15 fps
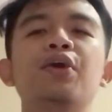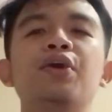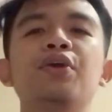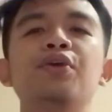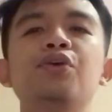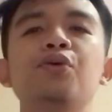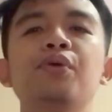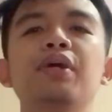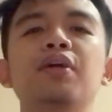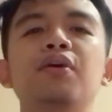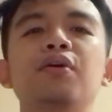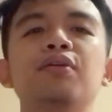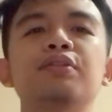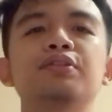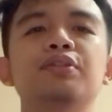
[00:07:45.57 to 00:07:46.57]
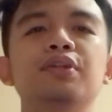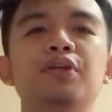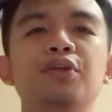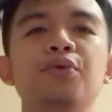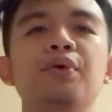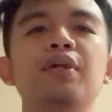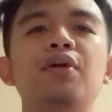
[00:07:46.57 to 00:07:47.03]
You
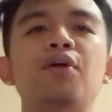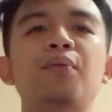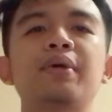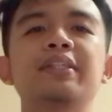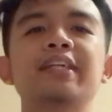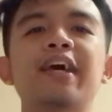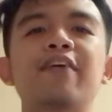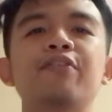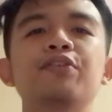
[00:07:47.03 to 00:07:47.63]
will always have